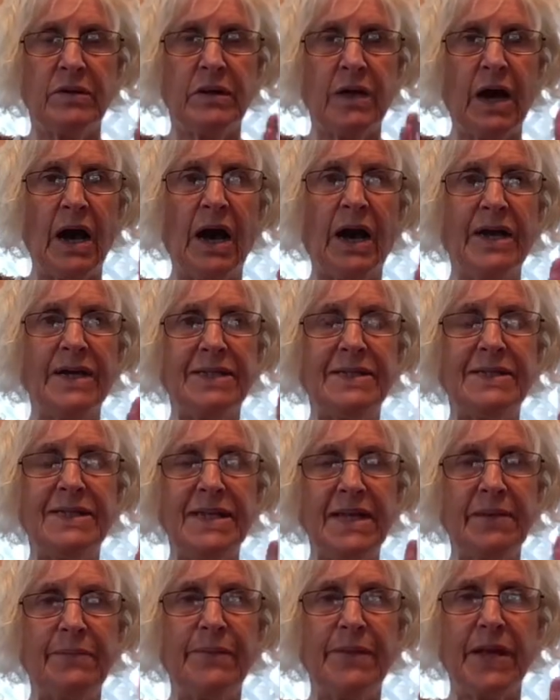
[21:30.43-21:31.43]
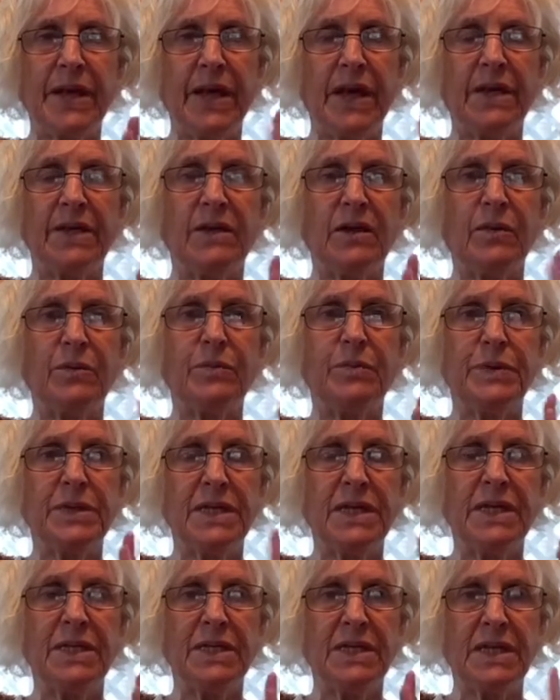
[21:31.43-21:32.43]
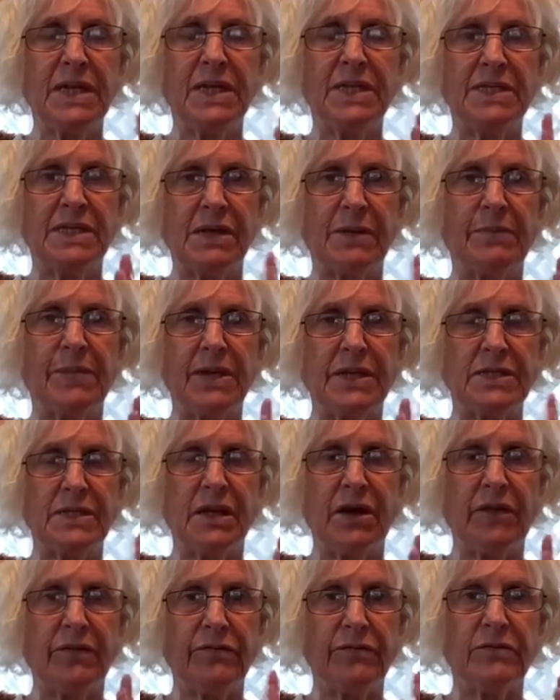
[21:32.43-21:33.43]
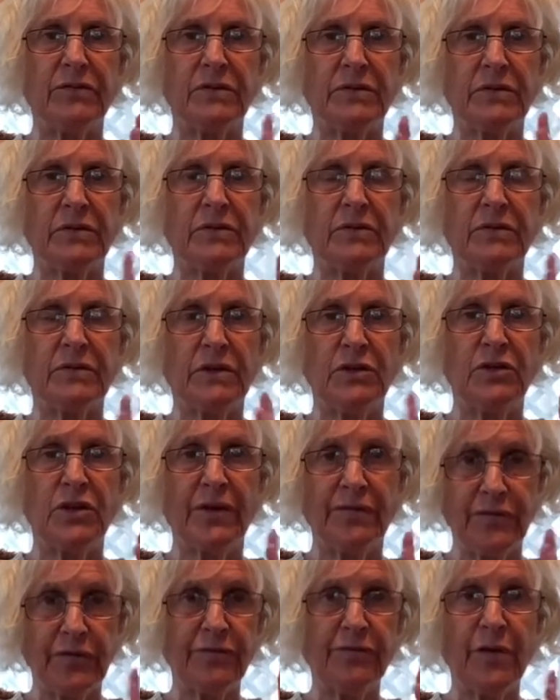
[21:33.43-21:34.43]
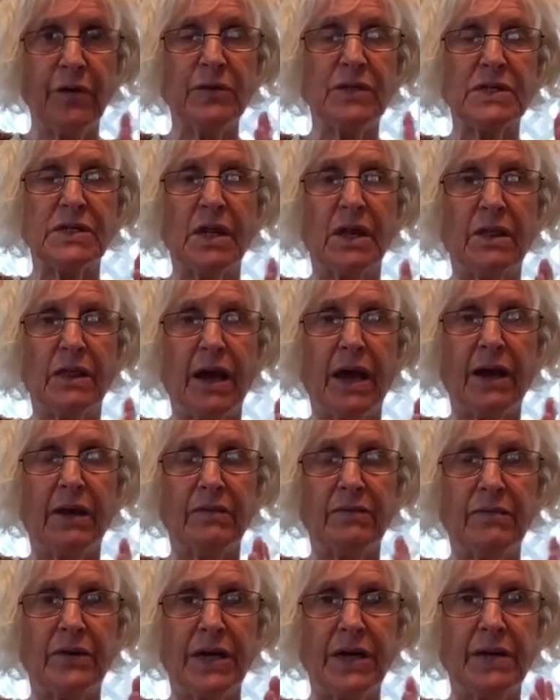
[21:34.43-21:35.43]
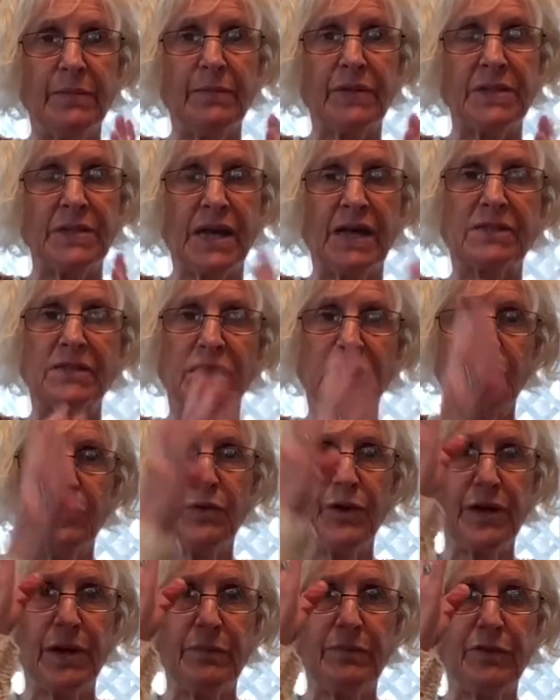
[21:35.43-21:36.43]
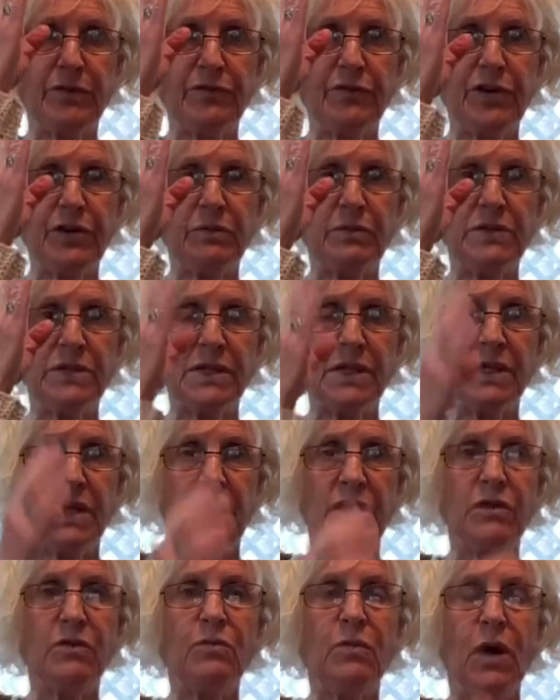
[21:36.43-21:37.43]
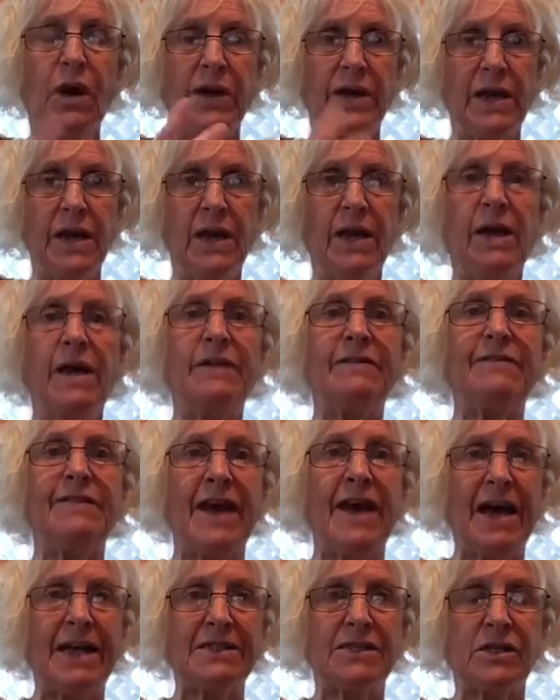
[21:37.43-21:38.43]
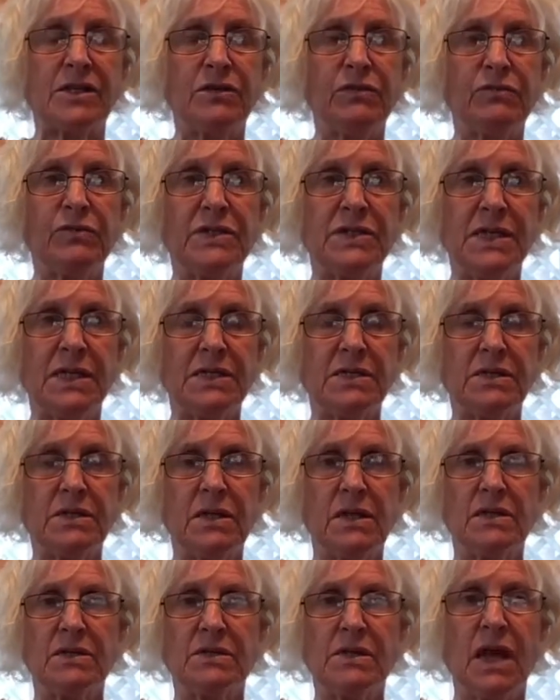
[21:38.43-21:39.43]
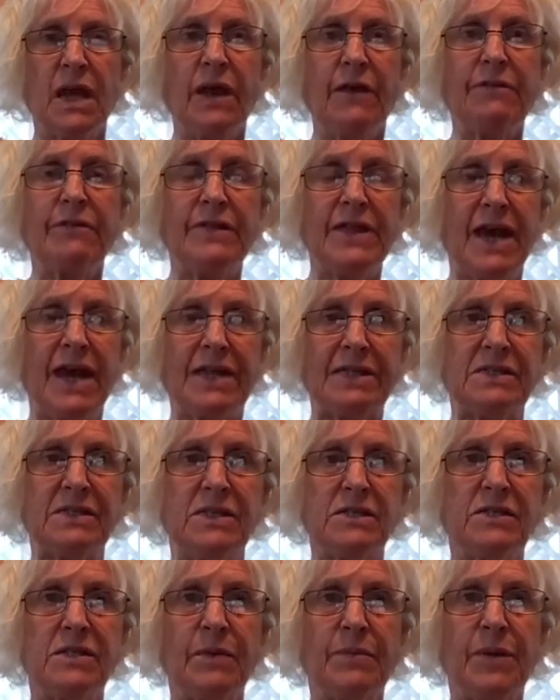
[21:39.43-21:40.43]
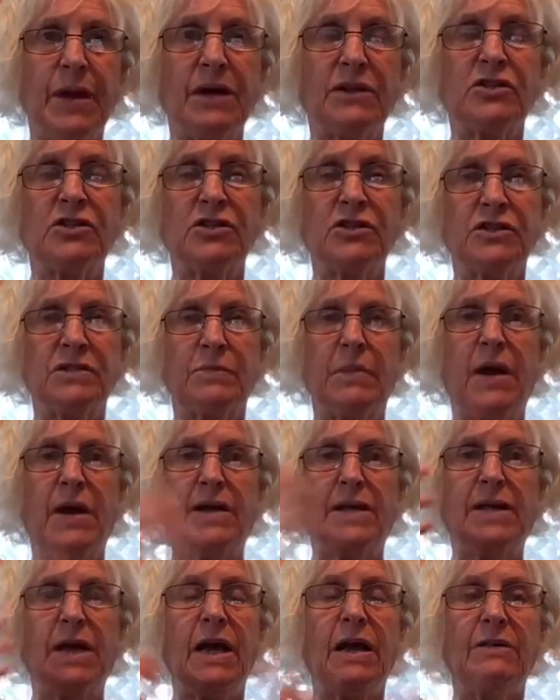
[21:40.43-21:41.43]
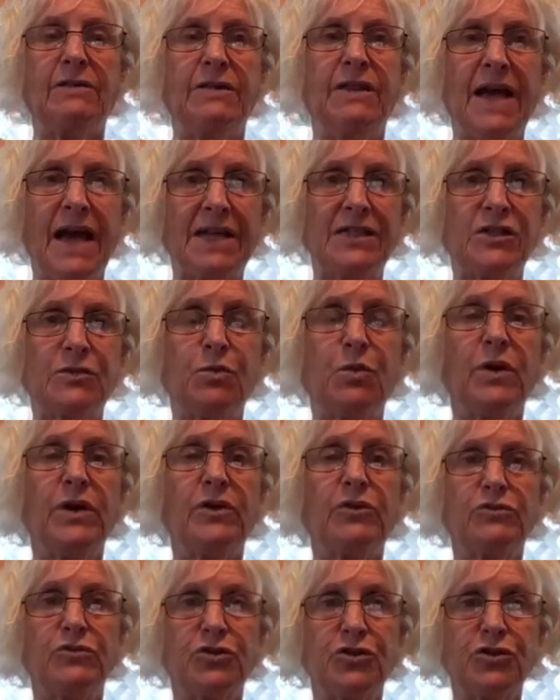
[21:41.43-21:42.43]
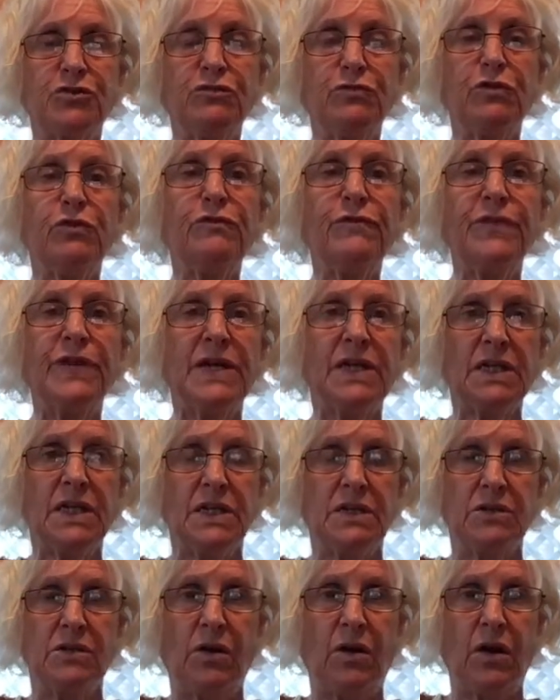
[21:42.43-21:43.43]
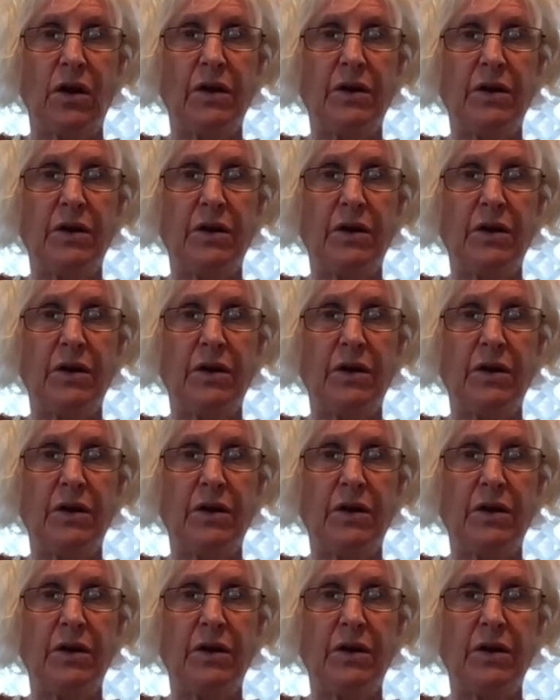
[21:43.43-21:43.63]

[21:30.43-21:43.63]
I deeply and completely accept myself. And you have to focus on that, right? Because that's going to bring up the frequency that you want. That's the resistance. That's the subconscious mind. That's what your true feelings are.